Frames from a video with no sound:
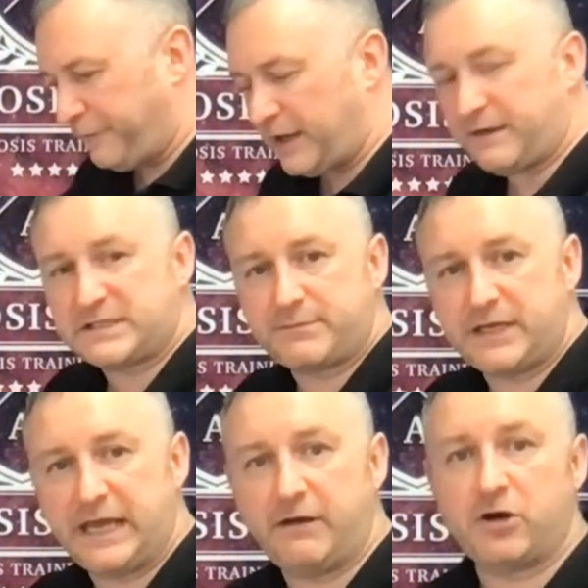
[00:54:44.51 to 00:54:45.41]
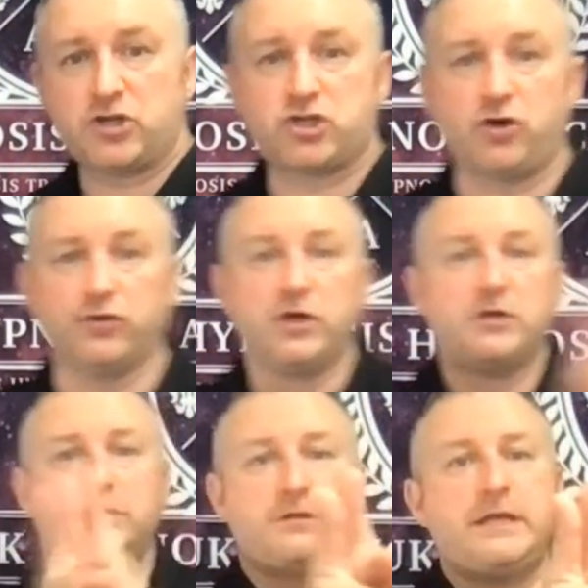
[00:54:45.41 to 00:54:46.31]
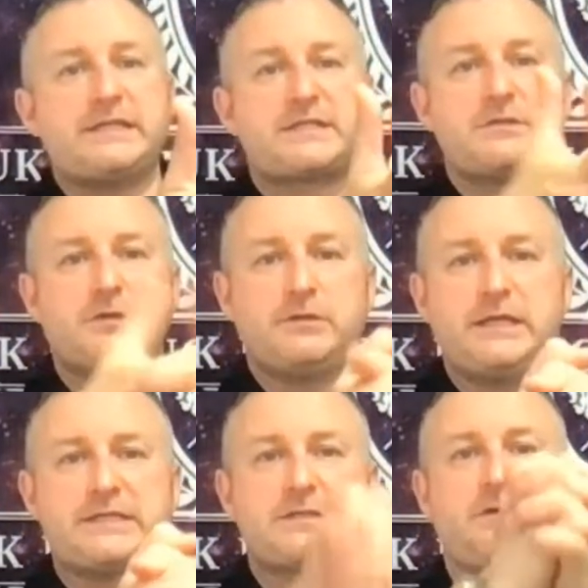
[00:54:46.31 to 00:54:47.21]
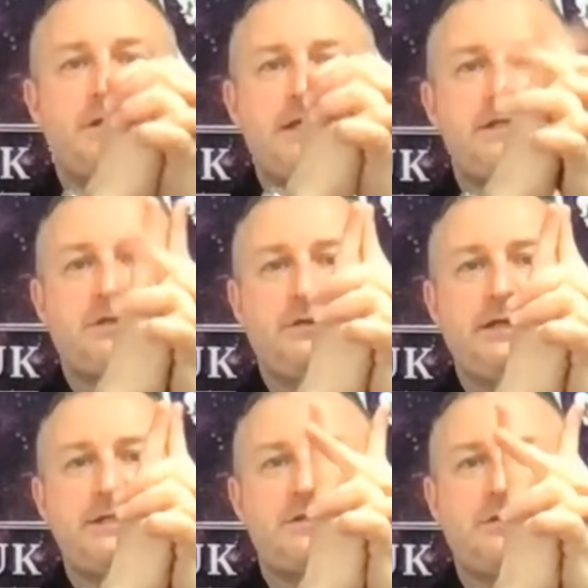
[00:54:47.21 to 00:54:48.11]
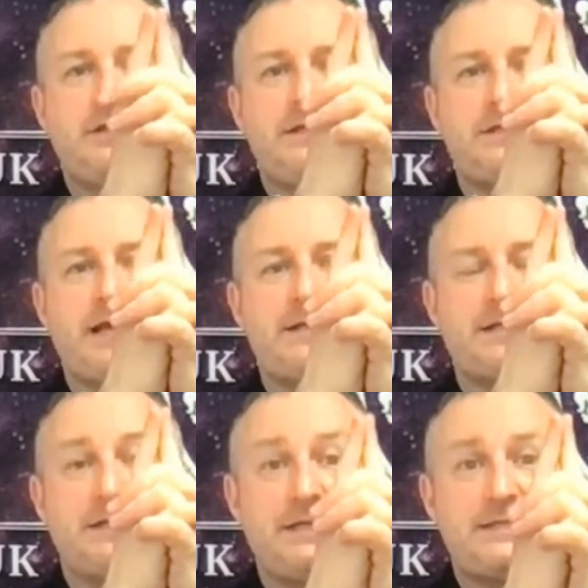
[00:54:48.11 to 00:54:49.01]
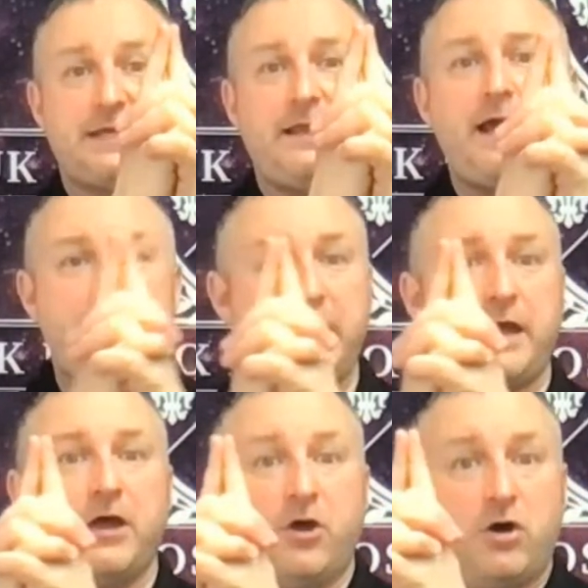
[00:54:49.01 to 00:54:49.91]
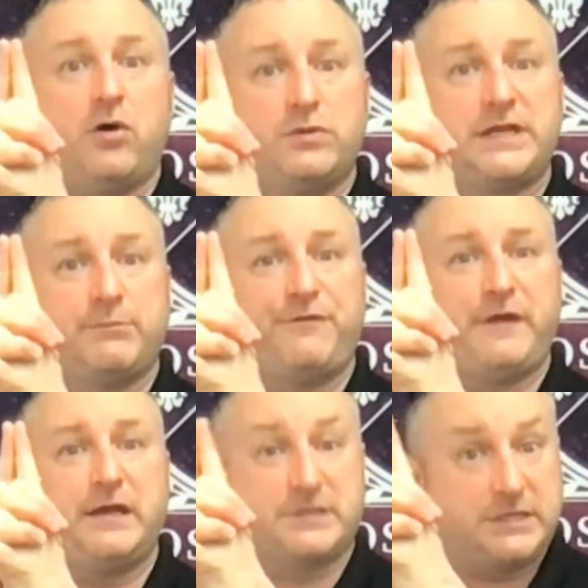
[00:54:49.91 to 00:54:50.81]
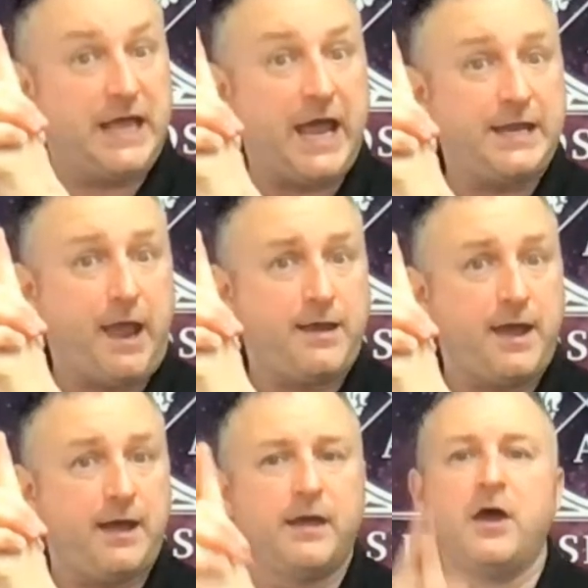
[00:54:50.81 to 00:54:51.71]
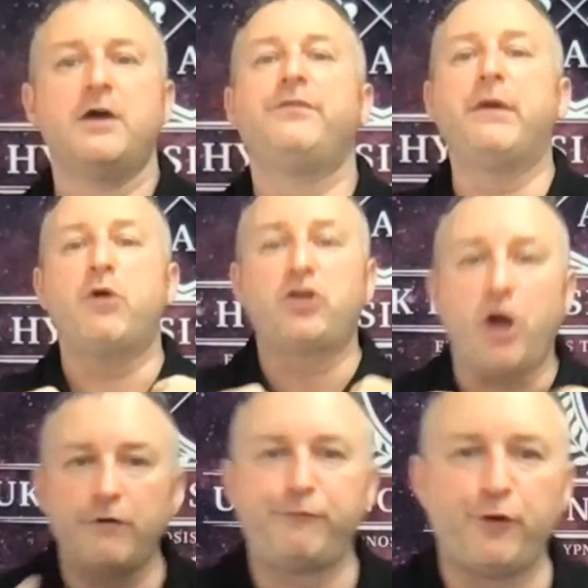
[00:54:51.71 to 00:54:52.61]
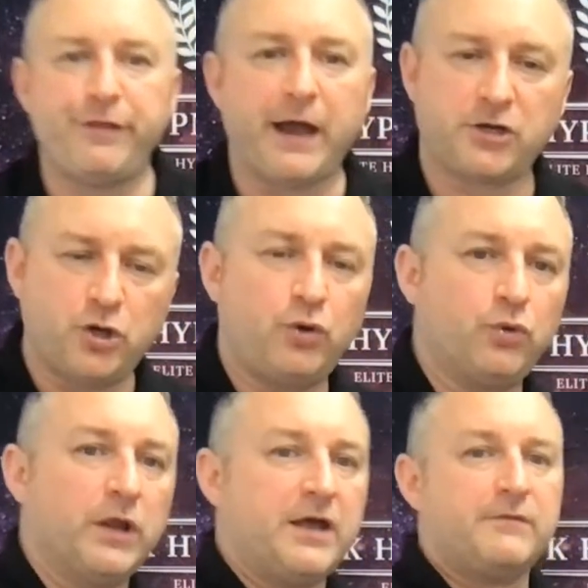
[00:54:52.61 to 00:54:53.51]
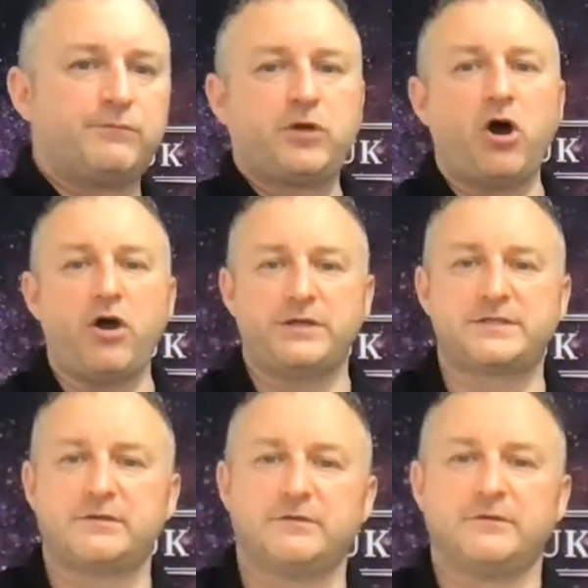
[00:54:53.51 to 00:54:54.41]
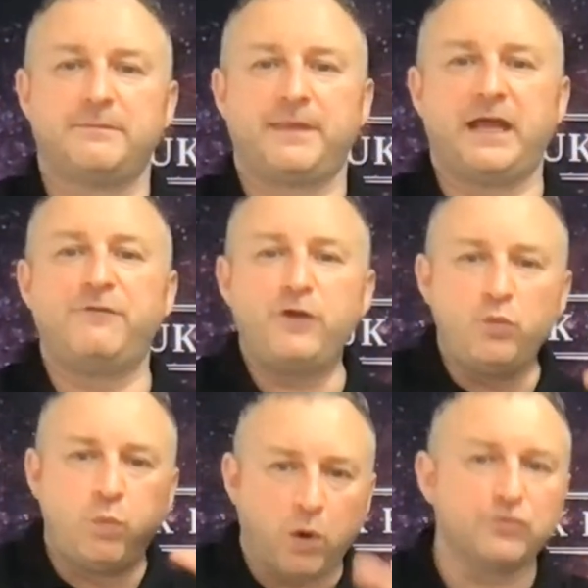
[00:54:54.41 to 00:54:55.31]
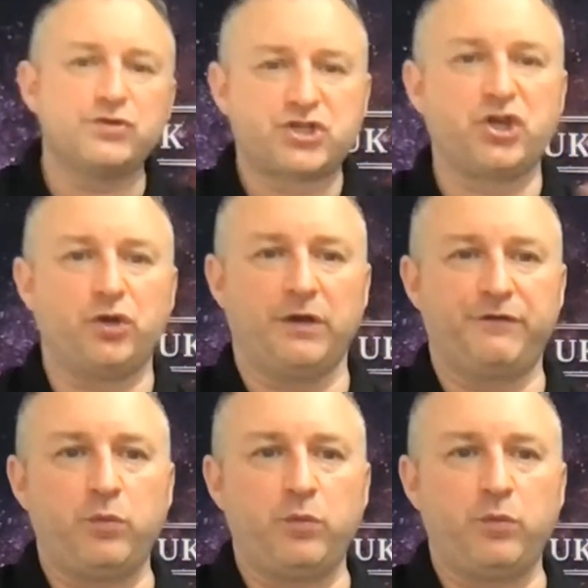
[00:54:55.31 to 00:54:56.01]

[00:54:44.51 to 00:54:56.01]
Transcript: had somebody here, I'd have just gone, do this, do this, do this, do this, do this. That's it. Did you see that? Yeah. Oh, is that my fingers? Yeah. And then I'll go through that. Cool, guys. If you want to